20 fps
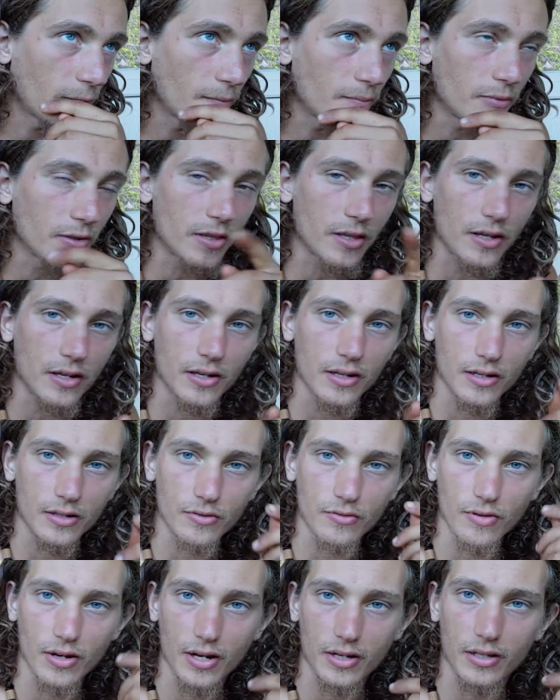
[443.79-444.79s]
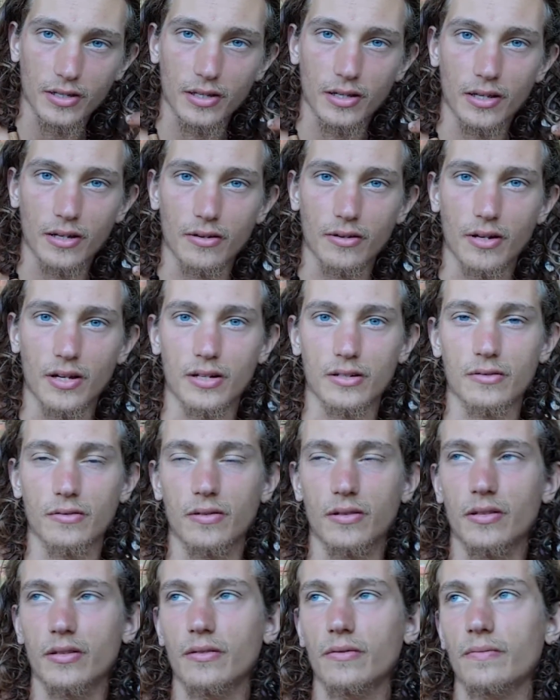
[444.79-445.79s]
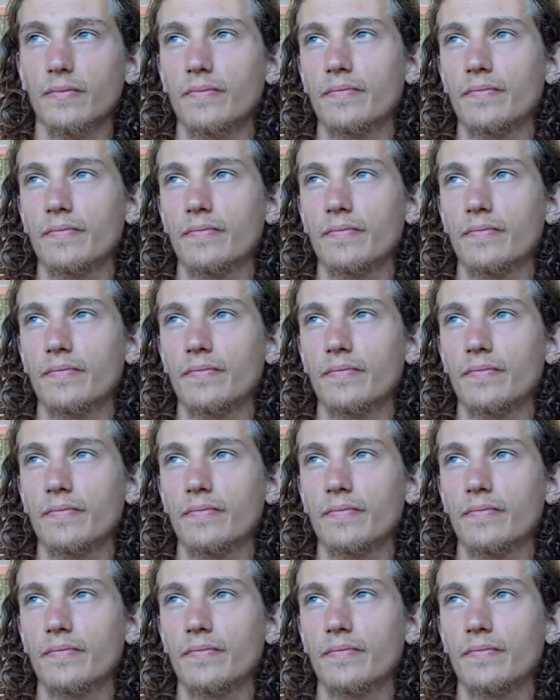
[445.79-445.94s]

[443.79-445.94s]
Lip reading: but they didn't directly interact with you.